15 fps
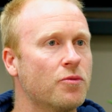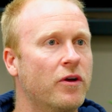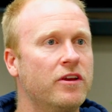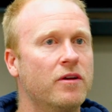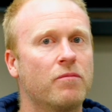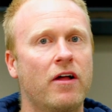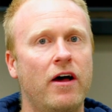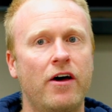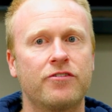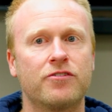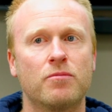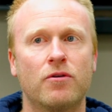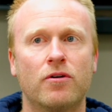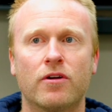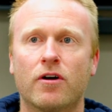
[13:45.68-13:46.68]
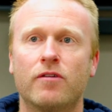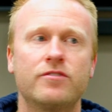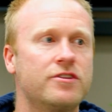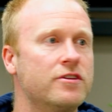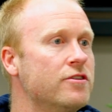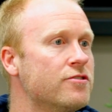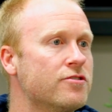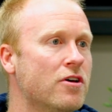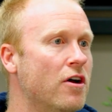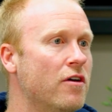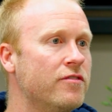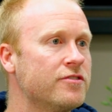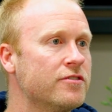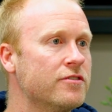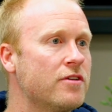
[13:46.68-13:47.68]
when you're plasterboarding, obviously your
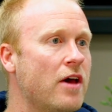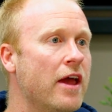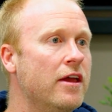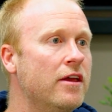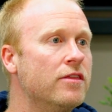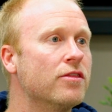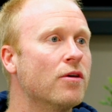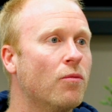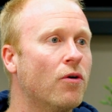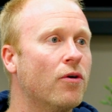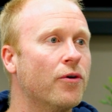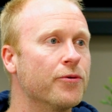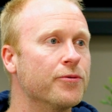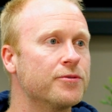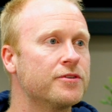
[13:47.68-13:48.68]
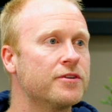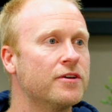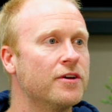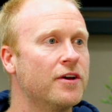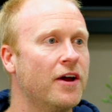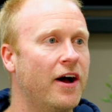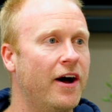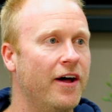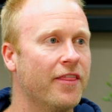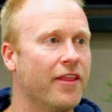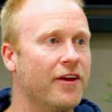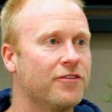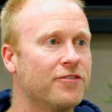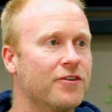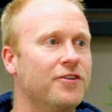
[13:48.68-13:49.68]
services are in the walls, aren't
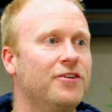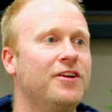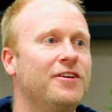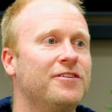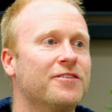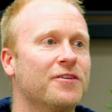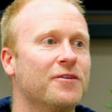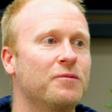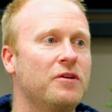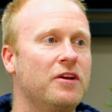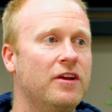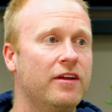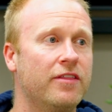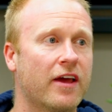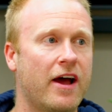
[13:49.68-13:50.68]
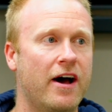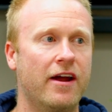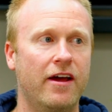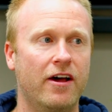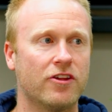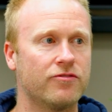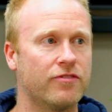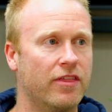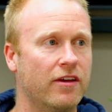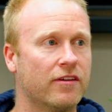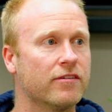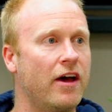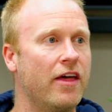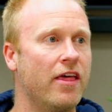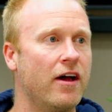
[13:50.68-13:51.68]
they? So you need the cutouts for
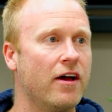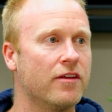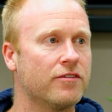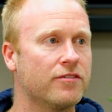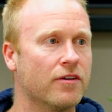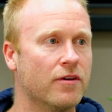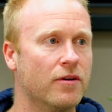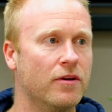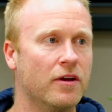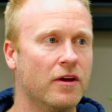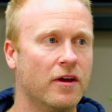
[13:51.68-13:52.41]
things like that. So,